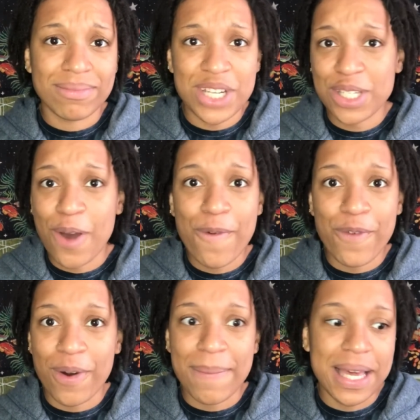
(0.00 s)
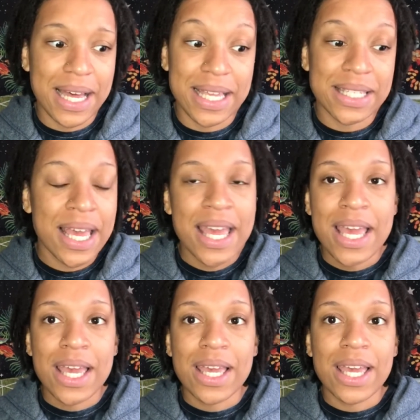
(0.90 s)
Just go for it because
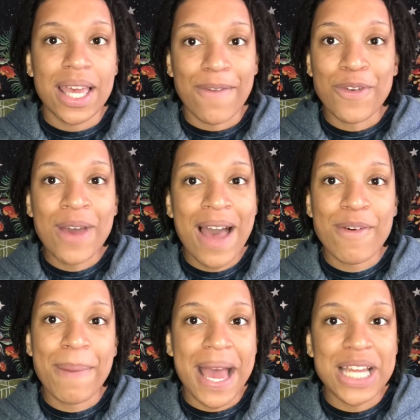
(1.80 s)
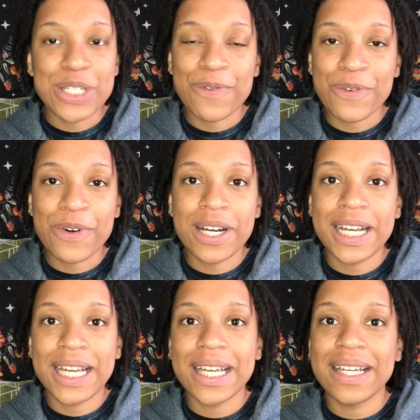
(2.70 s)
if you have a passion for
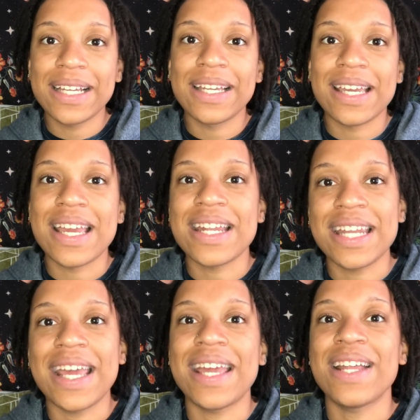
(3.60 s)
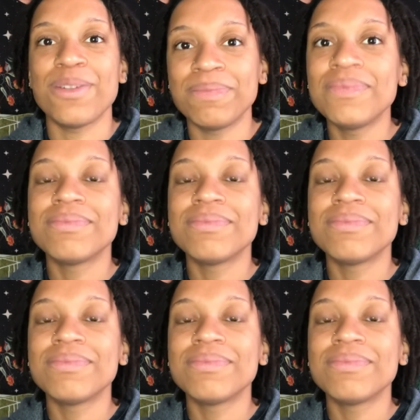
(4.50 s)
it, in the end,